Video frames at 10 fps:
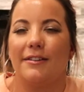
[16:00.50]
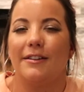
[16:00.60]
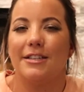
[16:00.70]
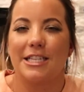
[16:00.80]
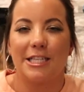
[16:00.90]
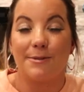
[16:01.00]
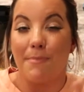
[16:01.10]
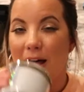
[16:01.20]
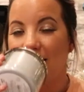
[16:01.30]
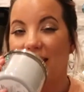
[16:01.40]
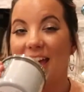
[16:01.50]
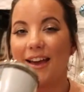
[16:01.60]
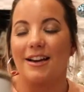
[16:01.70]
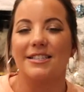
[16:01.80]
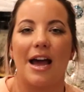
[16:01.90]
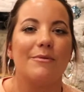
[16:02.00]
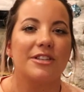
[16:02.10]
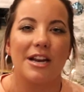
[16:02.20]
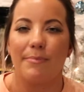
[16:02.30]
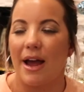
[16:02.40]
smelling it, because I was
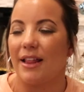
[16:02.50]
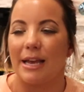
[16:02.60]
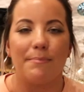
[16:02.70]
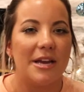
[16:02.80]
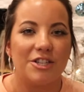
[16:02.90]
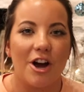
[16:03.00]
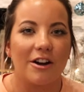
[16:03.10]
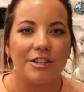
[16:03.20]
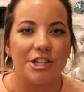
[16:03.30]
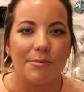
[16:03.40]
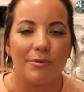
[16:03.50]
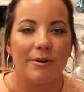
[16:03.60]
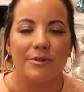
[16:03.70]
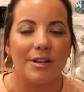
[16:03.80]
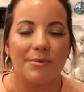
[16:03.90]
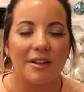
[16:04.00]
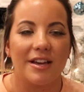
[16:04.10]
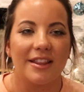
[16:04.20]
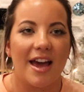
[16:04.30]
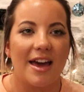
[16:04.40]
going to buy like mint chocolate chip or it was something
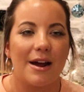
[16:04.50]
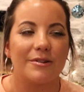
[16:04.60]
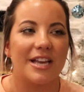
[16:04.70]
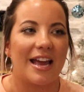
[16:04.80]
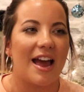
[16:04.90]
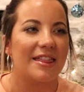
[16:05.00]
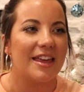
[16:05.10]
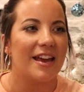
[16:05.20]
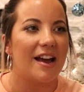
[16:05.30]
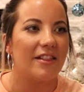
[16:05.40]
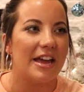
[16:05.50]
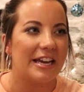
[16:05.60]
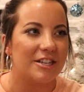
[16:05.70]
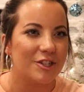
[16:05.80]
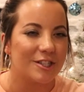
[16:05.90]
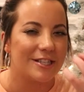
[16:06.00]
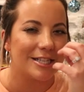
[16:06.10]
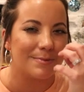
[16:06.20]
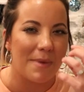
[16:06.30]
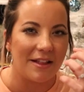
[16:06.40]
like that. And I was like, I think I like it just to
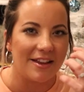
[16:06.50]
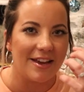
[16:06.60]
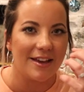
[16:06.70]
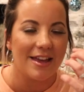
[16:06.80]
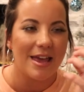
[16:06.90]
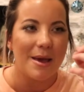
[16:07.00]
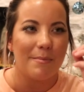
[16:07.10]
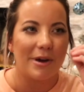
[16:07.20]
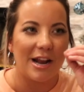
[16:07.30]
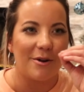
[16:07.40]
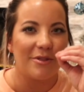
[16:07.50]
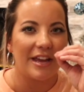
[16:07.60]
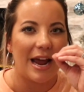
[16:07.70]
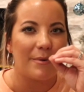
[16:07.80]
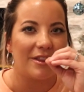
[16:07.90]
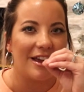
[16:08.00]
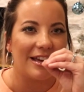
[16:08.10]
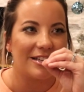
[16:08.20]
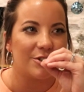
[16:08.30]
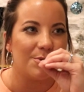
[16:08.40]
smell it, but I don't think I would like
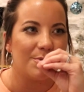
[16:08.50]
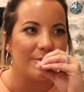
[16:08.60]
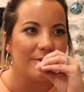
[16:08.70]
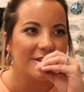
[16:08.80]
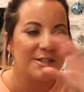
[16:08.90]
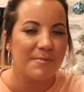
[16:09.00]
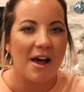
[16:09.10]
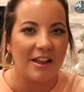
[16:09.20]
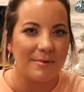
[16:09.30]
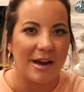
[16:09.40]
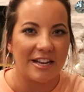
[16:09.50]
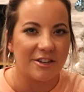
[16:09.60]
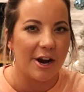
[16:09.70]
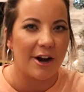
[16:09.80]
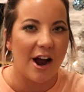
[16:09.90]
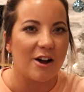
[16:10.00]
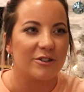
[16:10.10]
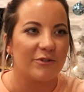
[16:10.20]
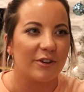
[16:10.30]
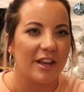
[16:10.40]
it to smell in my entire
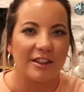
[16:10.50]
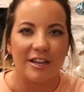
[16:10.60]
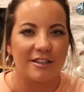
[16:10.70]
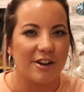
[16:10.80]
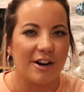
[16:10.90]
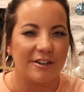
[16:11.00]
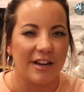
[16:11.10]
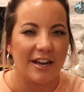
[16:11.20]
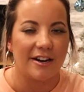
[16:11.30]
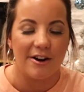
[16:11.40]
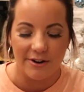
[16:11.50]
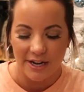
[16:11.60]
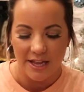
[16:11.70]
house for like the entire day, you know?